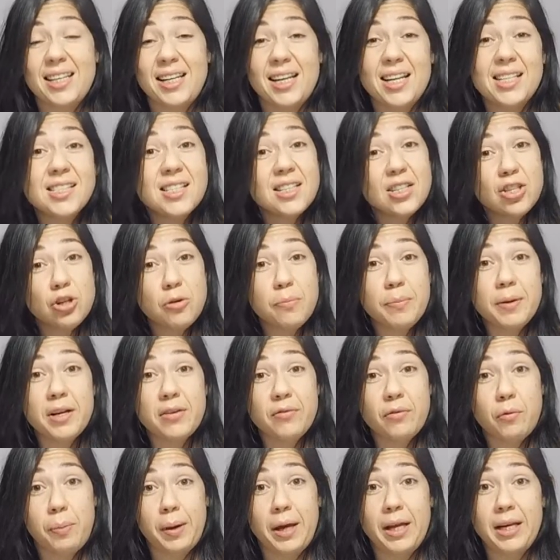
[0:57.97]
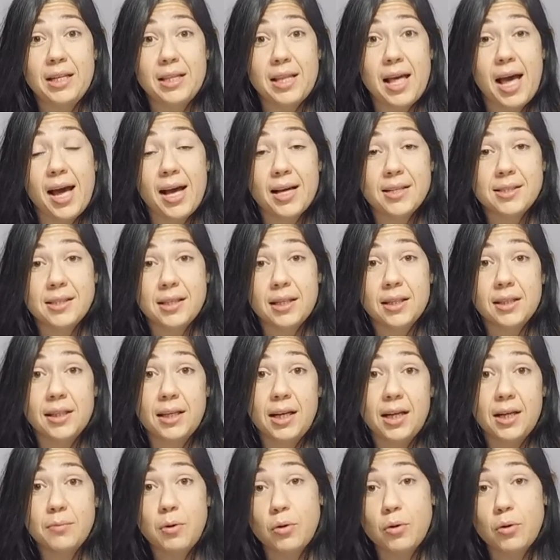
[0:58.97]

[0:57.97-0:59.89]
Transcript: And it's a little bit of a pain in the ass to clean.